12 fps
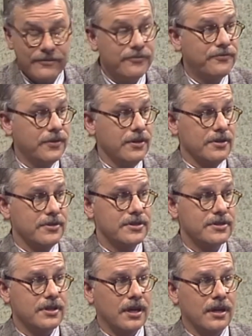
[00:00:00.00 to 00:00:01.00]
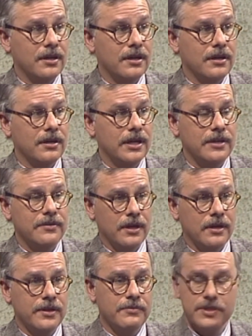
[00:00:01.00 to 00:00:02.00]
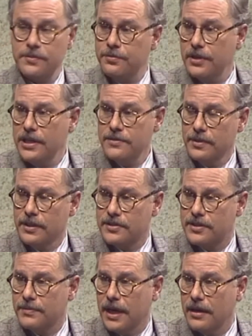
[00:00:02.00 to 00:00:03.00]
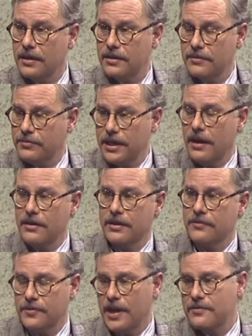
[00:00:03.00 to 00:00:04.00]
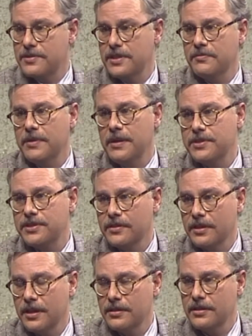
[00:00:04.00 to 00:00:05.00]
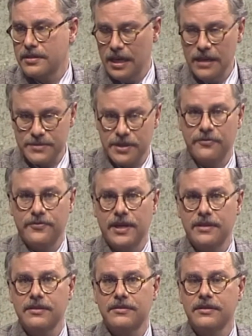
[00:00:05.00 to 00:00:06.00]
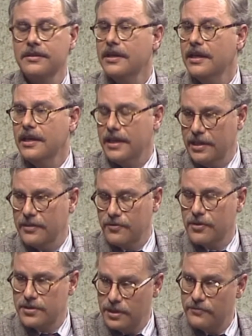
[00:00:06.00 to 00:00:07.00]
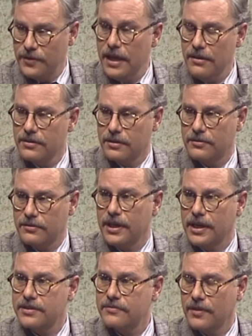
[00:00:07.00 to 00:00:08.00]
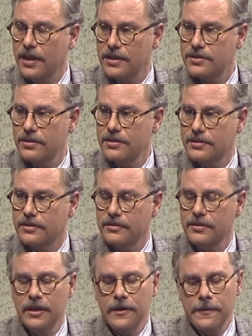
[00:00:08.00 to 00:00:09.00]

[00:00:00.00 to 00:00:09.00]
At first, uh, it, uh, there was a press release about it that went out, in fact, was even published in the London Times, to the effect that the Air Force had found a crashed flying saucer.